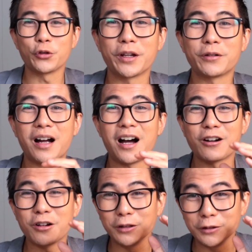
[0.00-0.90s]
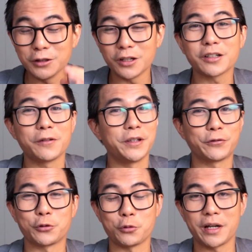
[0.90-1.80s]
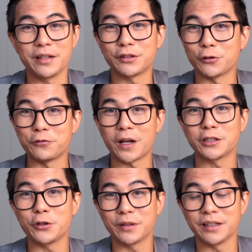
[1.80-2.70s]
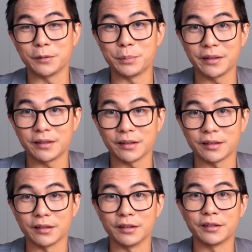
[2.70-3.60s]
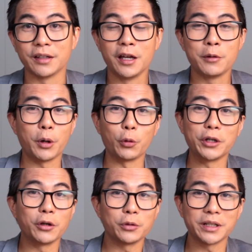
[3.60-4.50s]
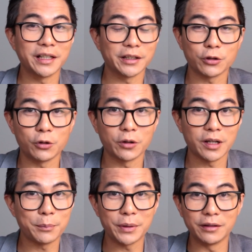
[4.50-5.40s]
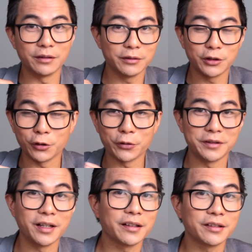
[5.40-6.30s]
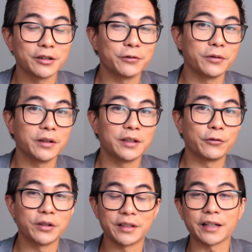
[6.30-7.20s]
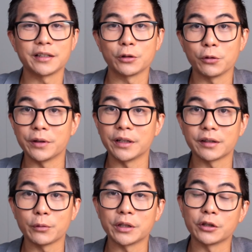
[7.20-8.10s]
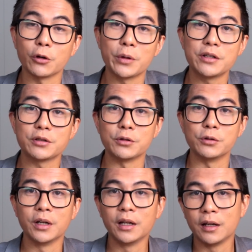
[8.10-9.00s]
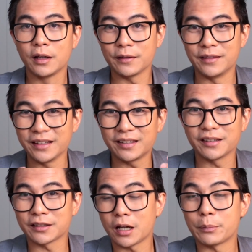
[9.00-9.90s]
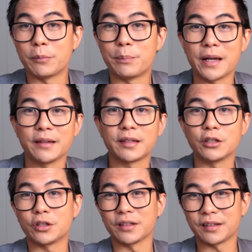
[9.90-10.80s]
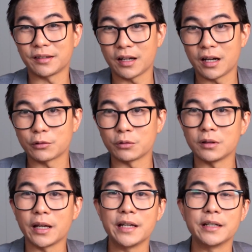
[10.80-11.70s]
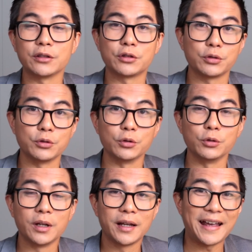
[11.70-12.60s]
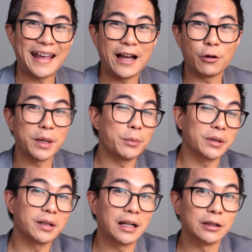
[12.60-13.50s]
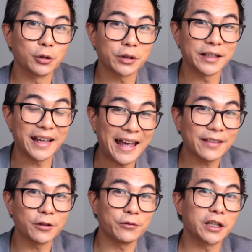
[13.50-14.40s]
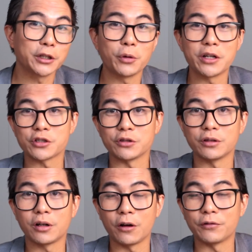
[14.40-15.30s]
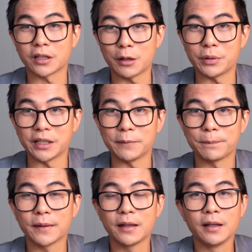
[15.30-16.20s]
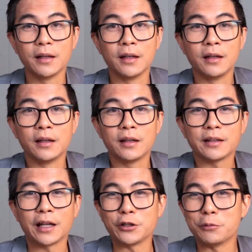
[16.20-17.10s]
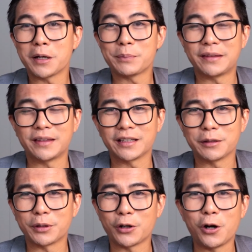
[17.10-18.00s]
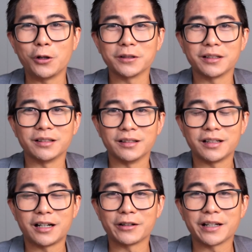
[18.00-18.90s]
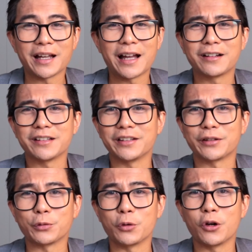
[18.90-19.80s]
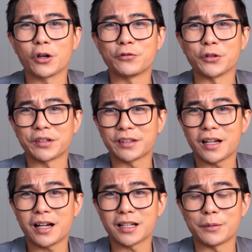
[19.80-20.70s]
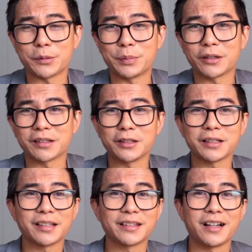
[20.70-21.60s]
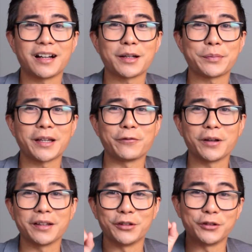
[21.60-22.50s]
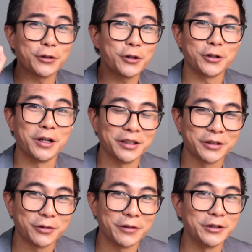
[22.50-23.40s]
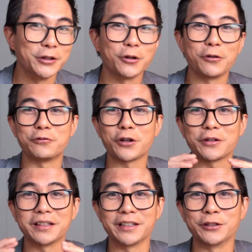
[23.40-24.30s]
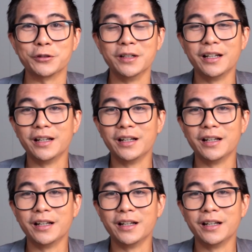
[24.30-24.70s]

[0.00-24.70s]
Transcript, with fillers: there are a lot of different ways to value these businesses, but we don't want to get caught up in, you know, the dozens of different technical things that we can go into. This is a type of base that you can start relating to how people are looking at the valuation of a company. Now you might be thinking, but hold on, Arya, how does this work for startups? Because a lot of startups have zero dollars revenue or very little.